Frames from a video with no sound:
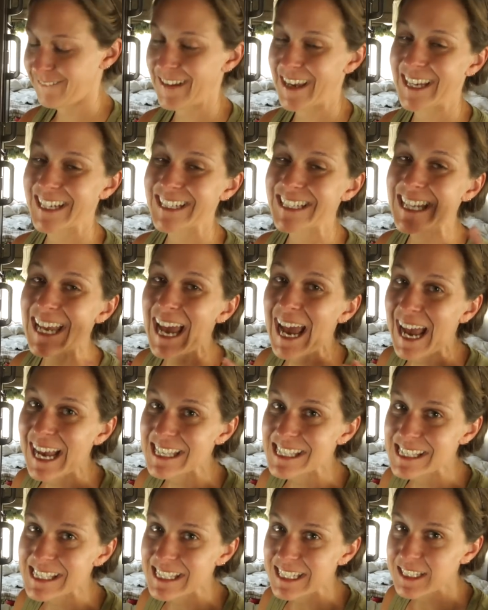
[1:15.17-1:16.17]

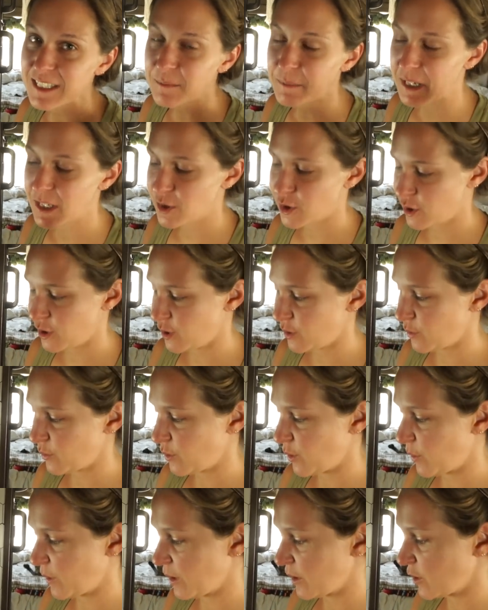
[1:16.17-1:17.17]
fantastic to make sure you don't
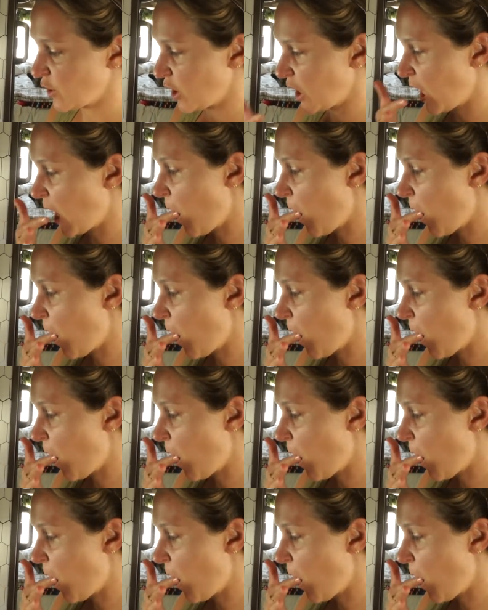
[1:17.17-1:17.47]
go hungry.